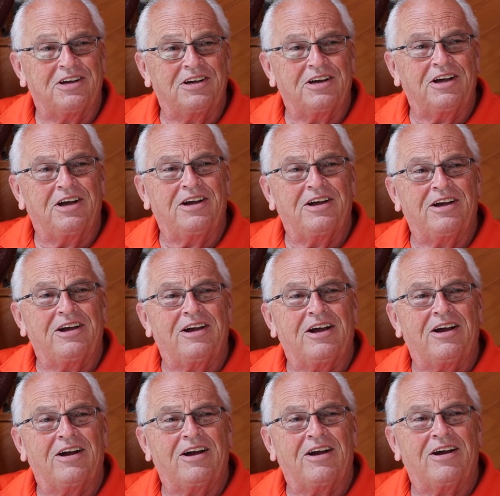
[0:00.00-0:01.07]
I think our
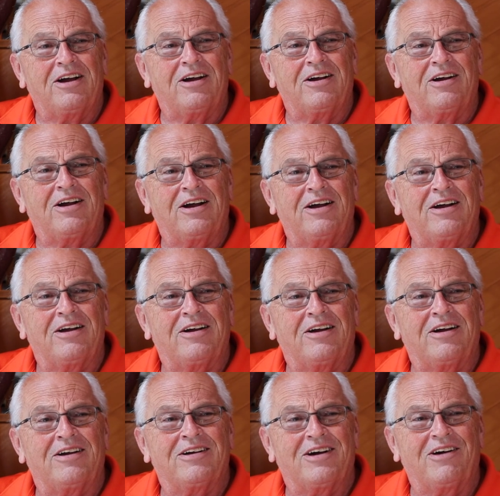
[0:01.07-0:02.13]
people
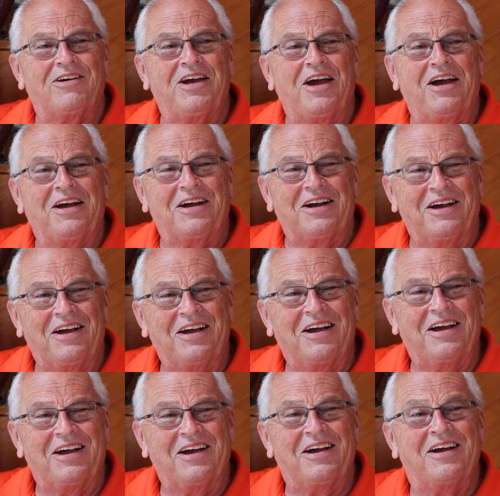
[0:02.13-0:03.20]
understand that. Okay. It could be
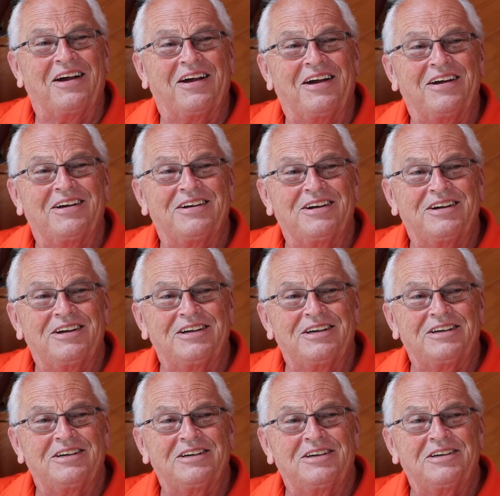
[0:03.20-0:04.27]
3 times in
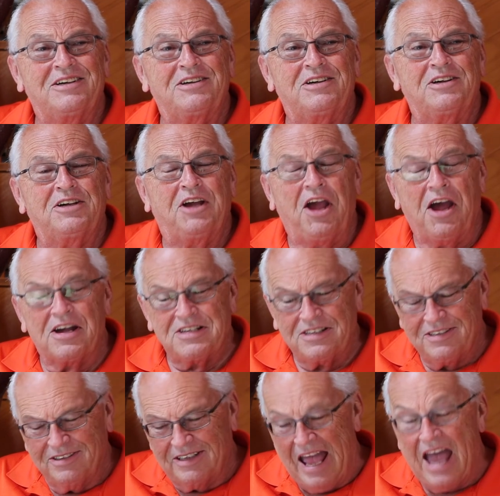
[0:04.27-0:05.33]
an afternoon. Yes,
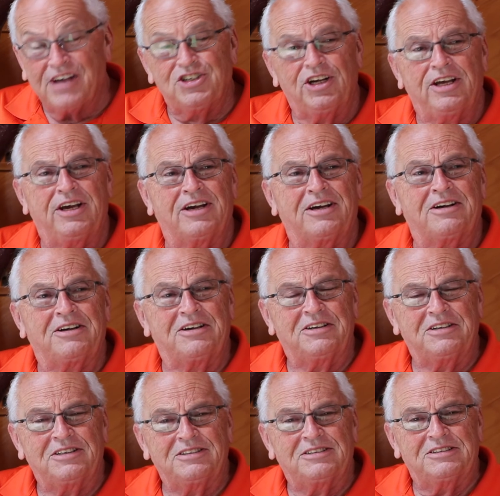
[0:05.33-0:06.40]
actually,
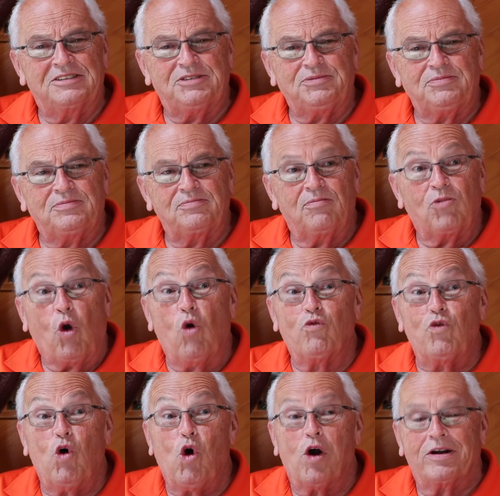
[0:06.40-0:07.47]
or 4. Or
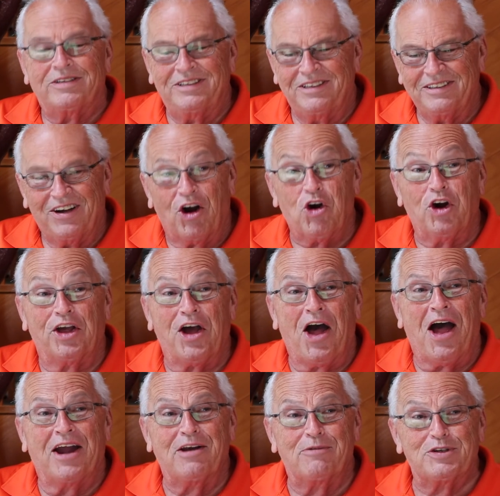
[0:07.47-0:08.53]
4. Early
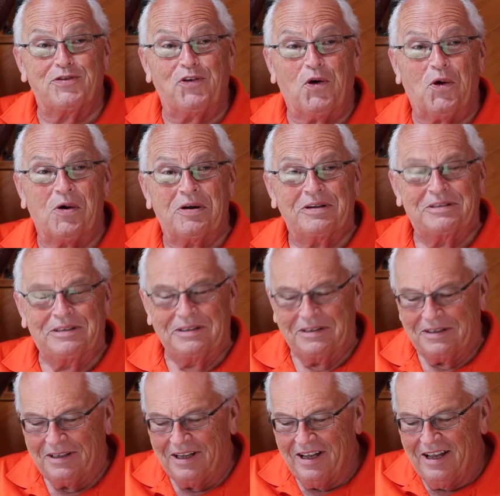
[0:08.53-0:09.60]
on, it was 4.
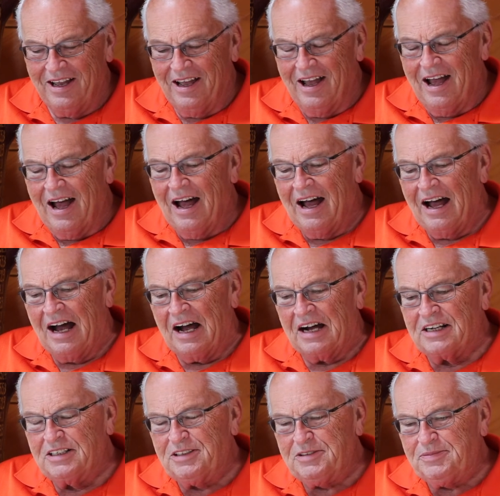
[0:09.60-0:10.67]
Yeah.